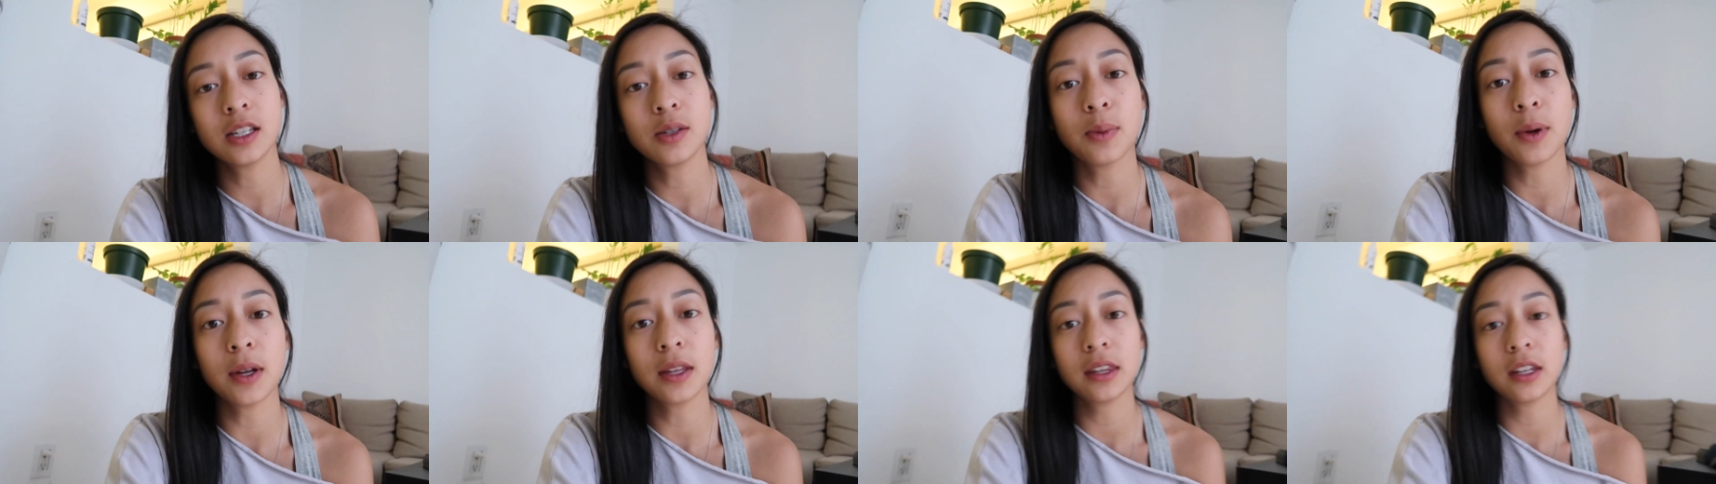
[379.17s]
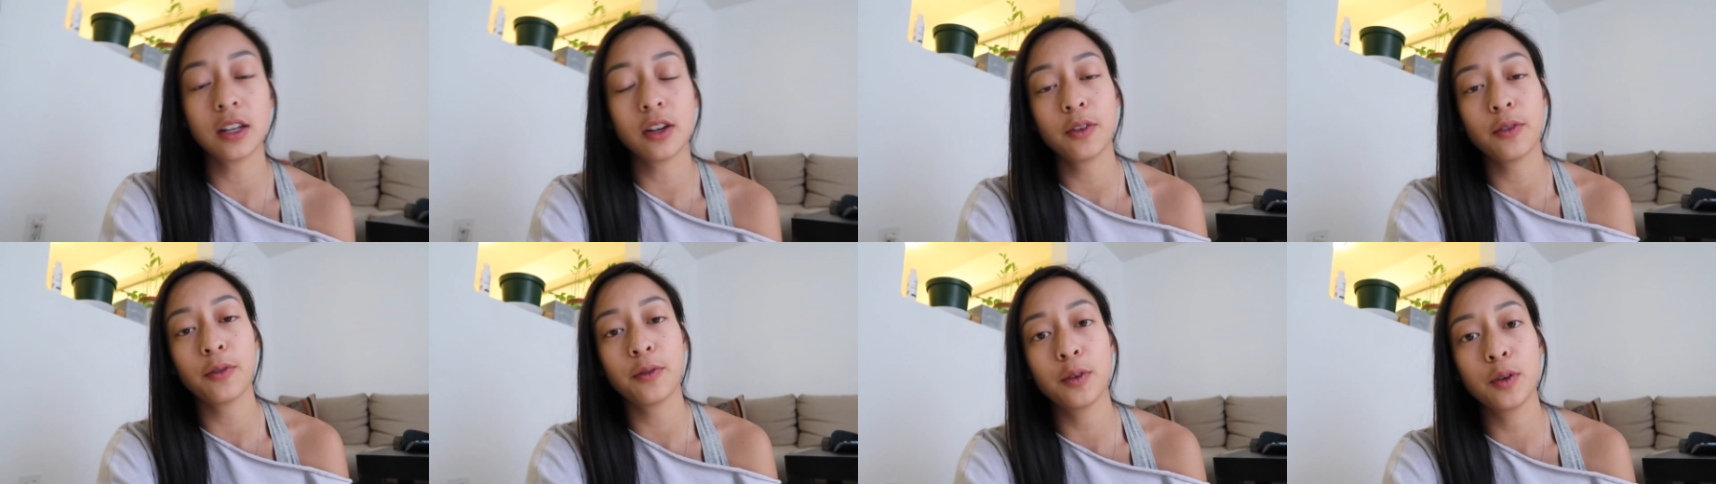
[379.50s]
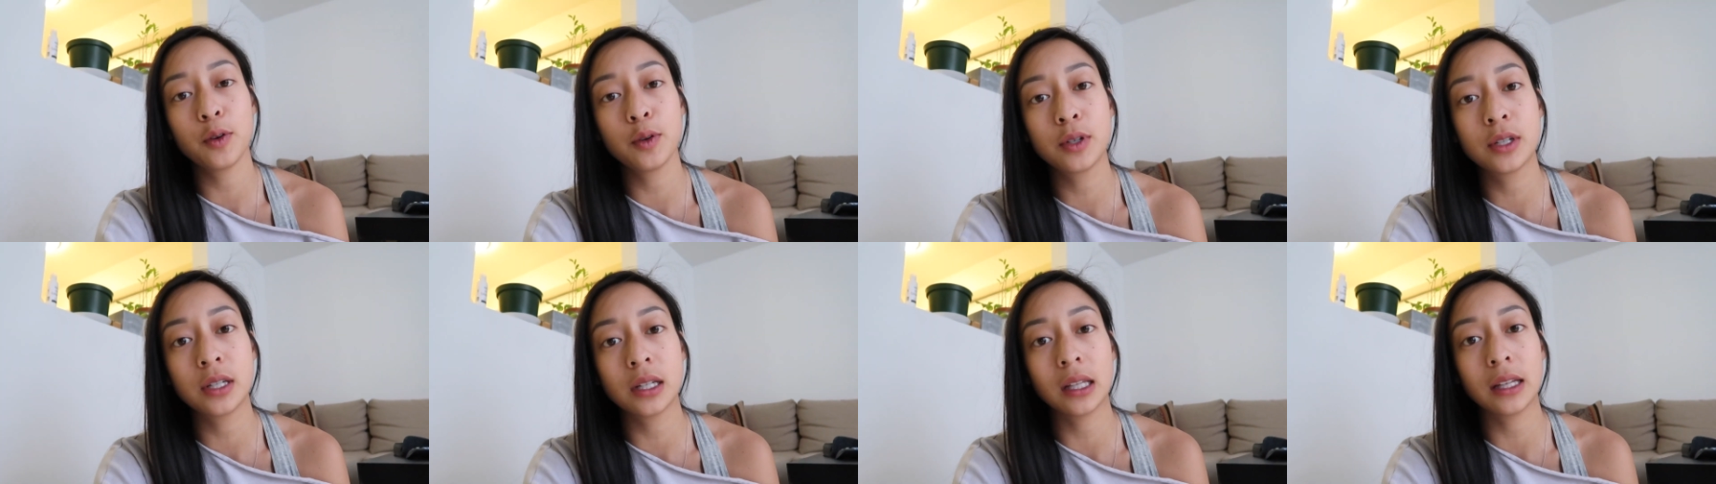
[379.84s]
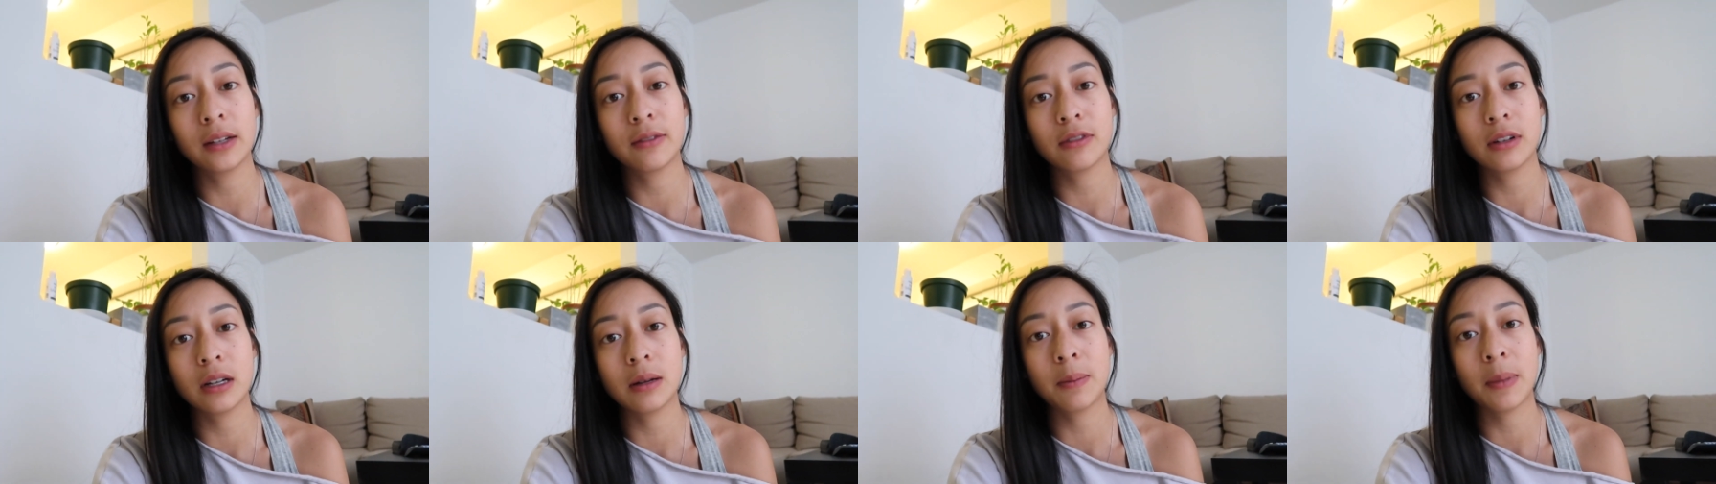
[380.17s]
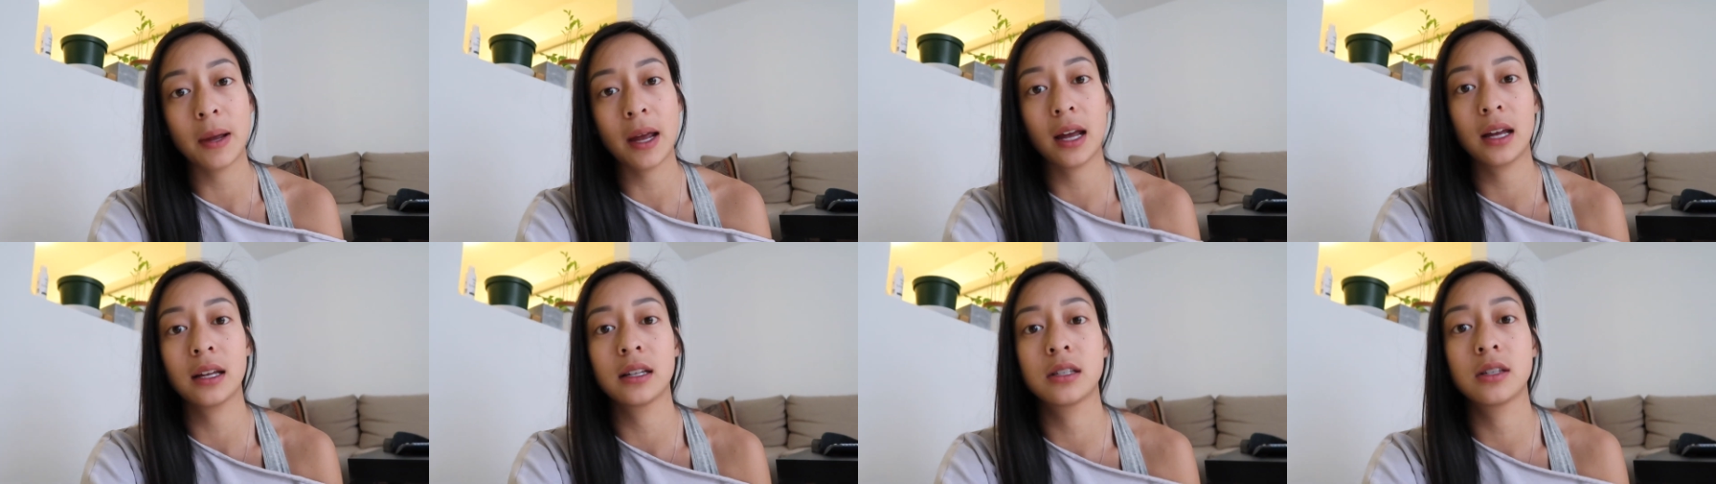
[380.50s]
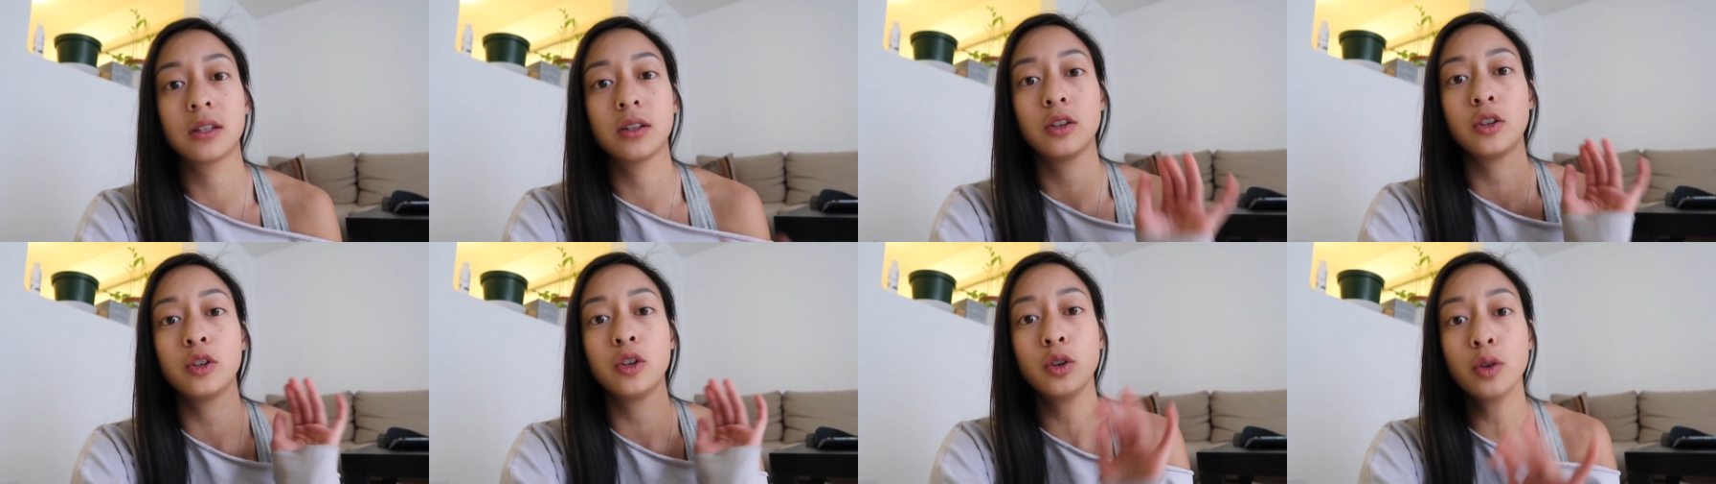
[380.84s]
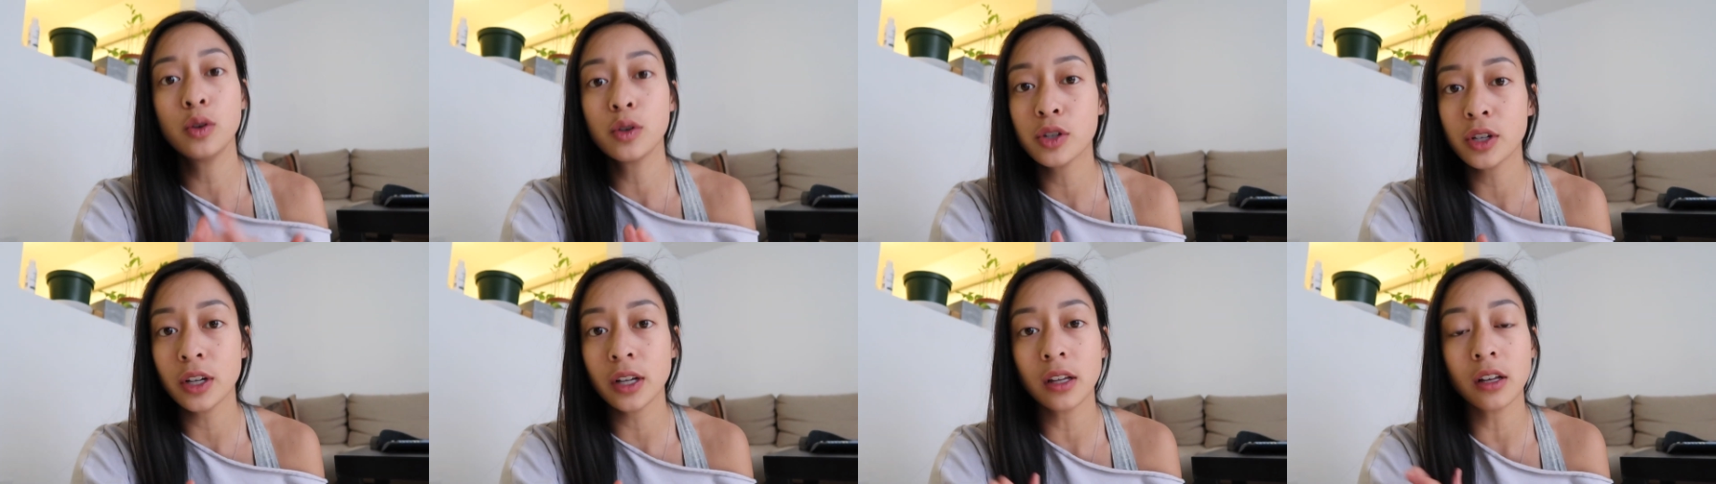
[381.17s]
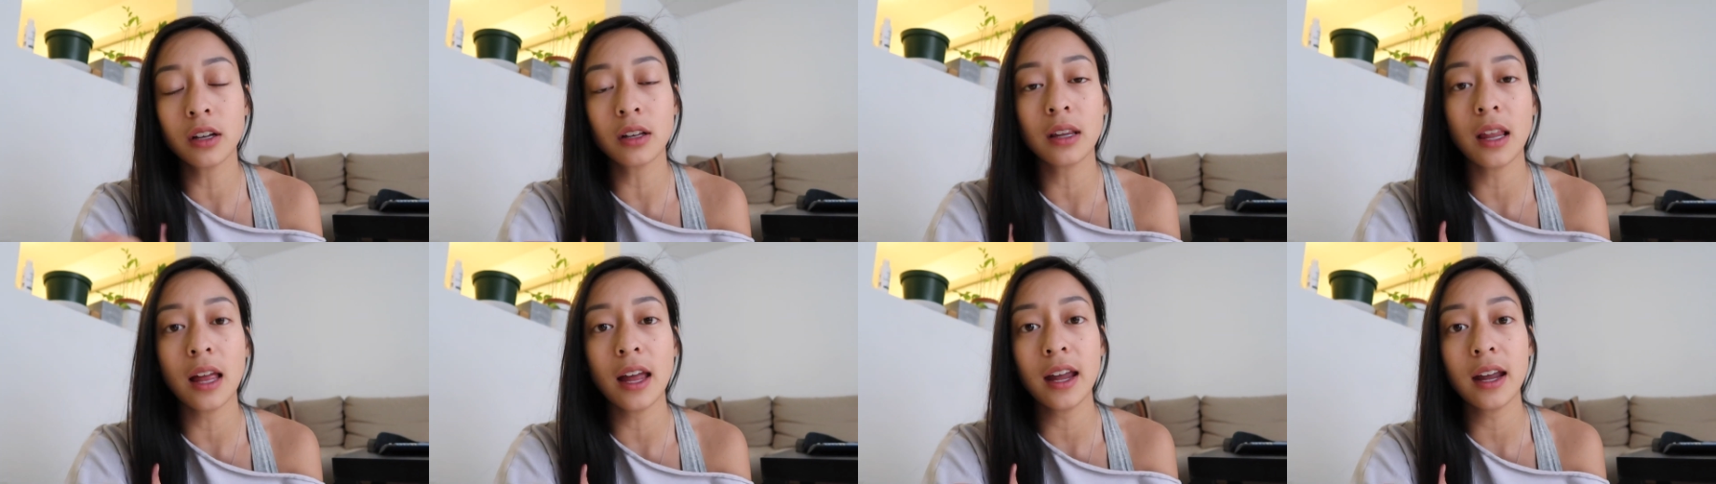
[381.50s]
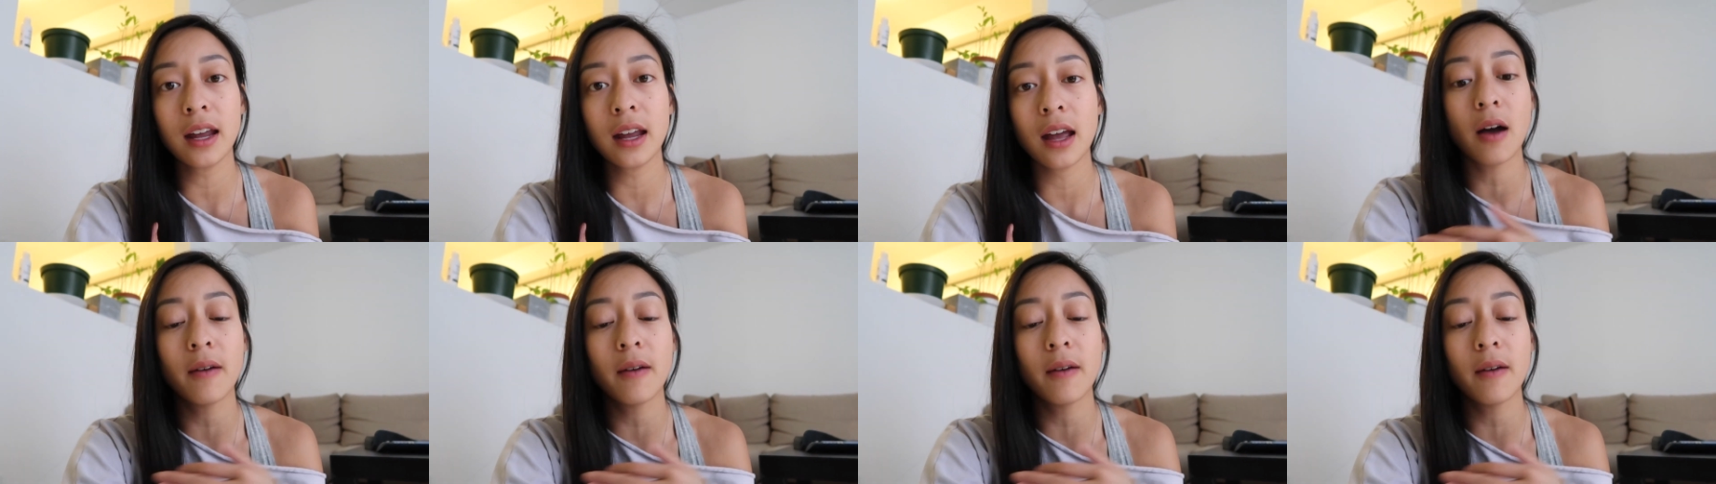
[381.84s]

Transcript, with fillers: is what their food delivery bags usually look like.